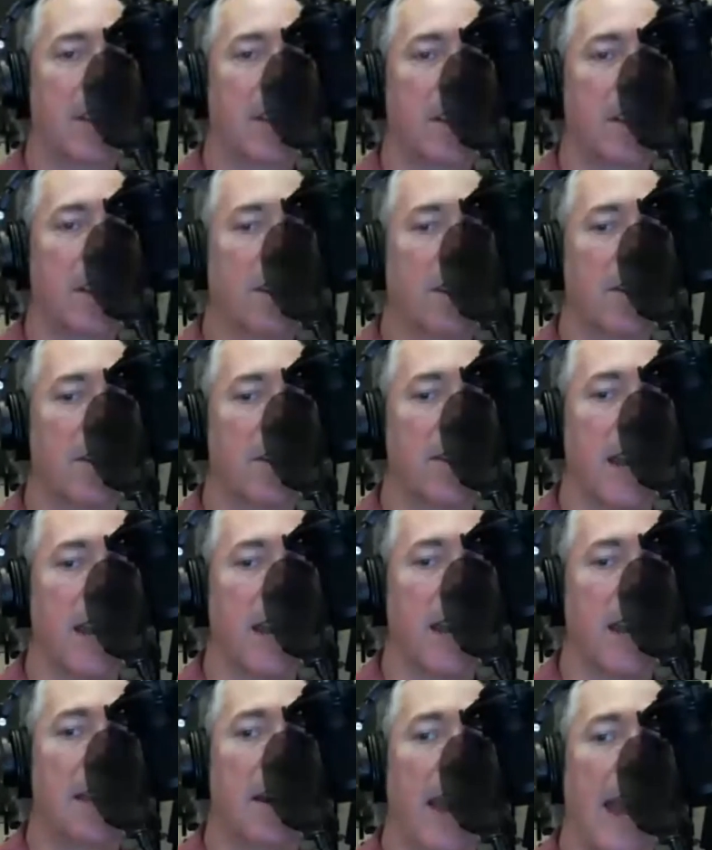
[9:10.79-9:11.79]
on your
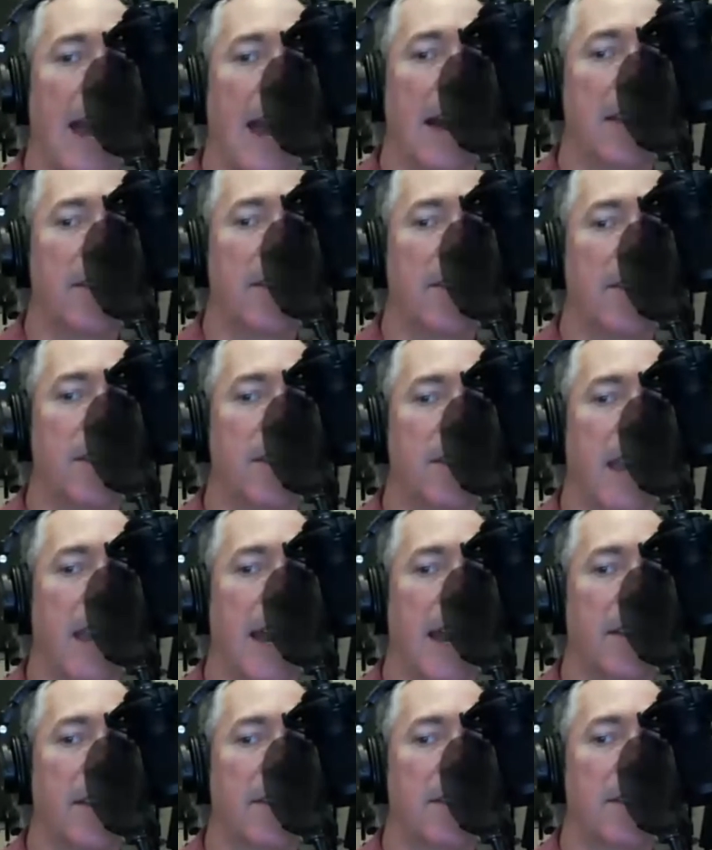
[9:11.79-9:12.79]
site there has
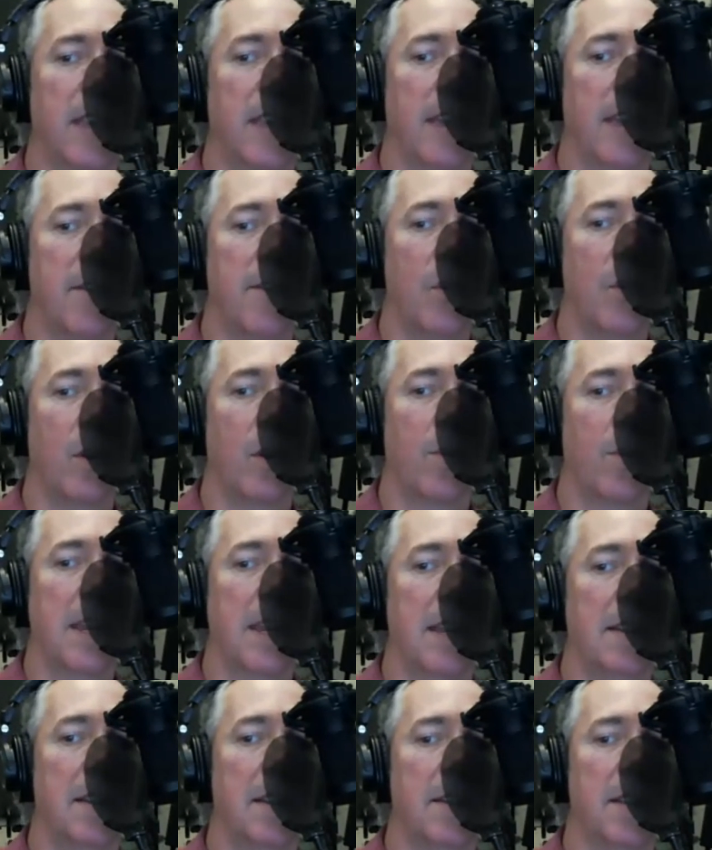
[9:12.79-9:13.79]
say 4
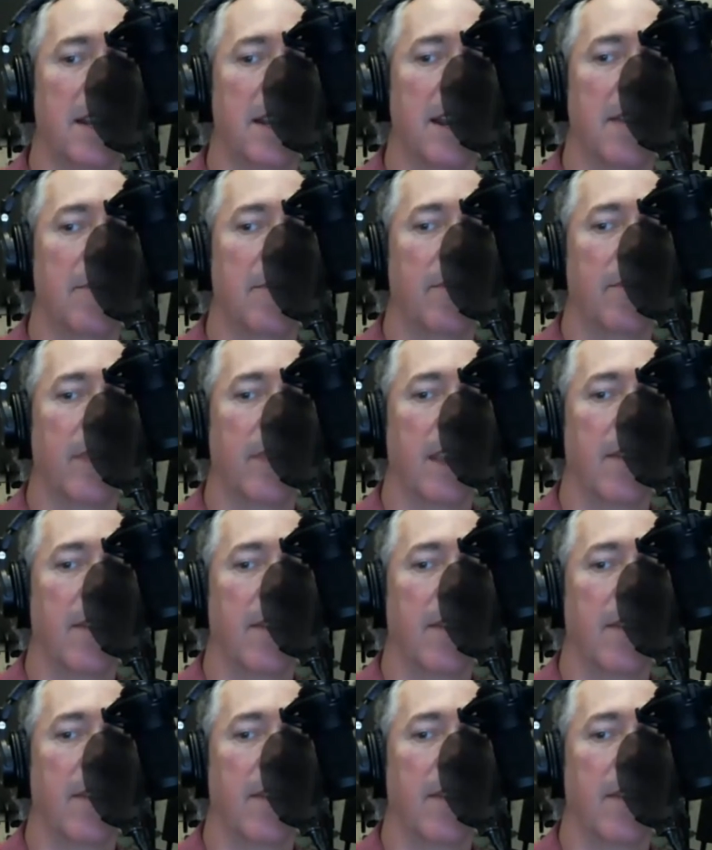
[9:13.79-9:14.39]
pieces in it.